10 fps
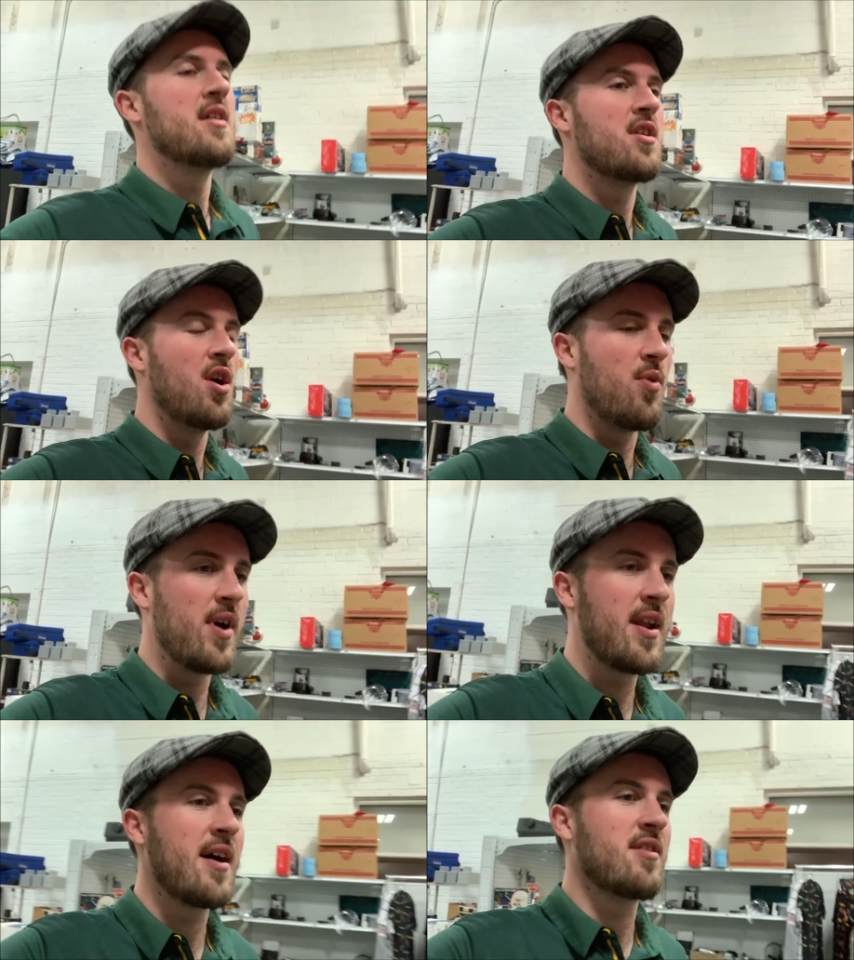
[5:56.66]
you know
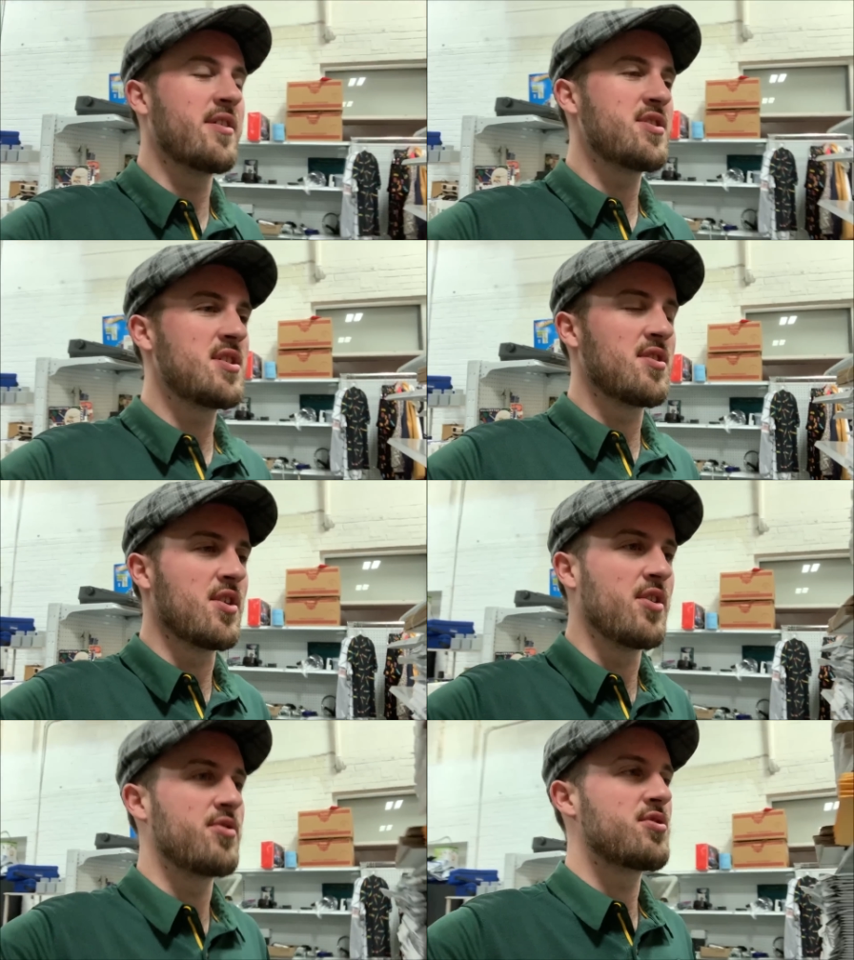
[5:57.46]
what? I listed
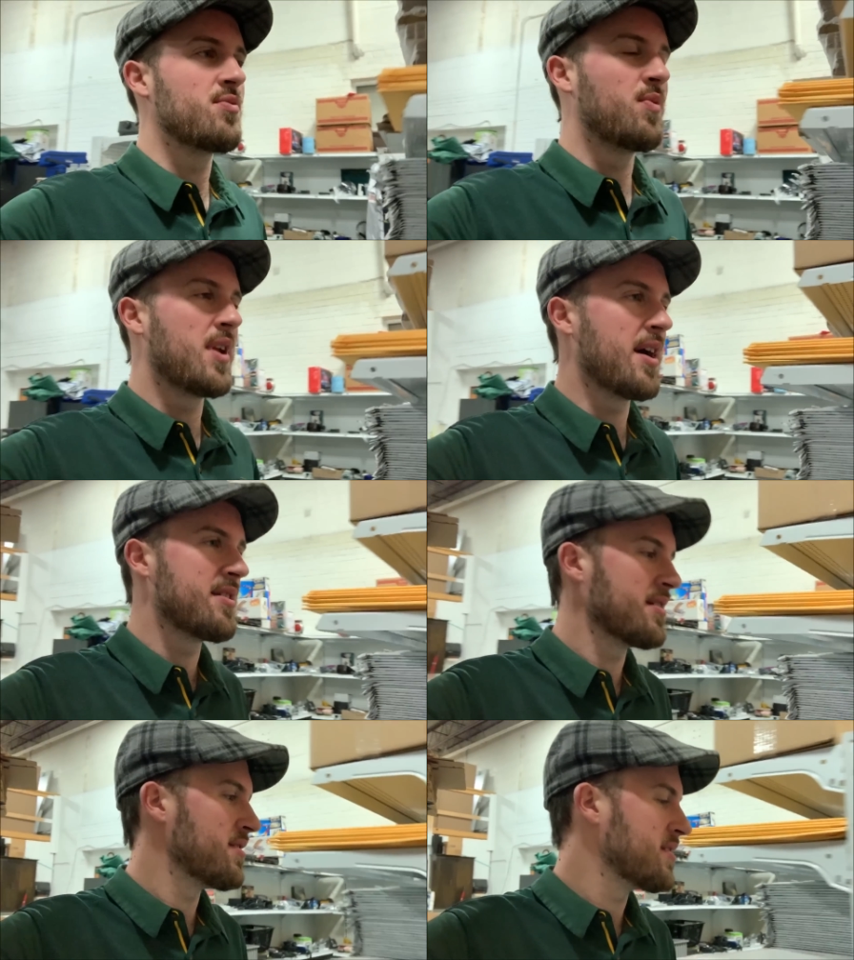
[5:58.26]
those when I
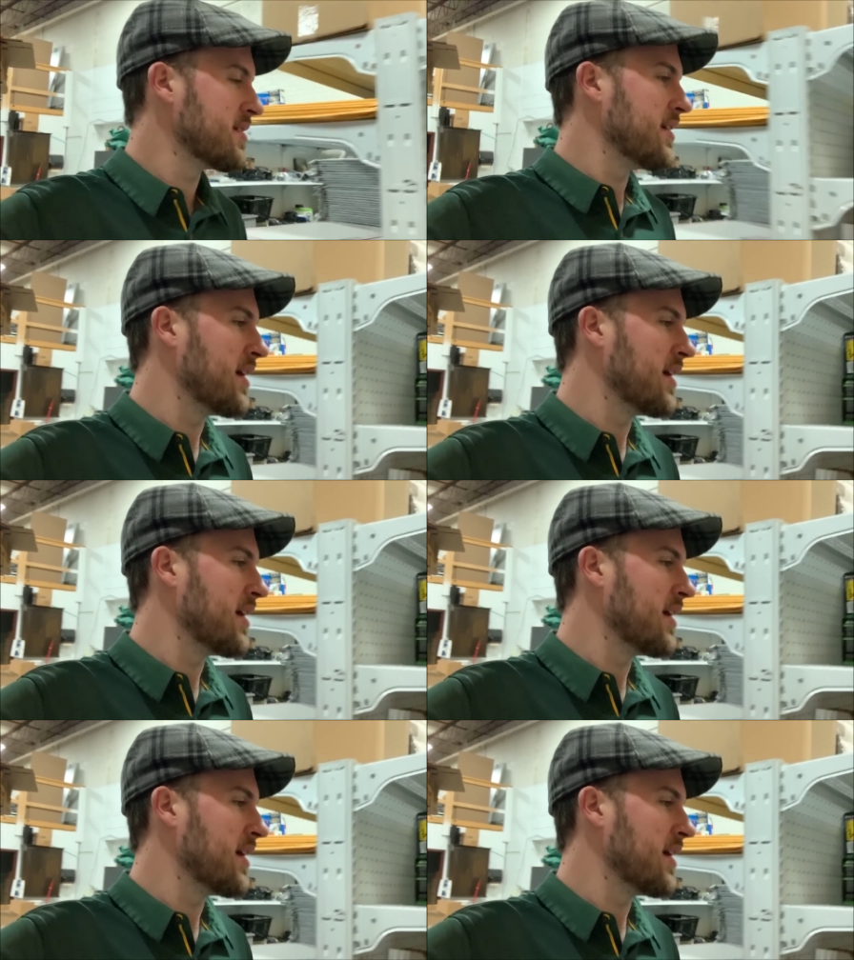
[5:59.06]
did the